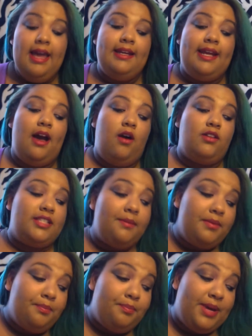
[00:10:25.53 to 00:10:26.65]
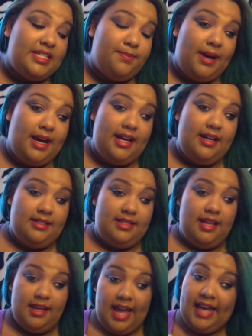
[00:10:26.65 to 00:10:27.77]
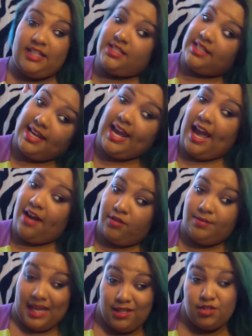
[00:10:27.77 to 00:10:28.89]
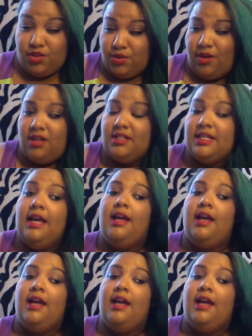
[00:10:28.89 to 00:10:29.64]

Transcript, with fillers: Now, some of Best Buys actually have them in stores.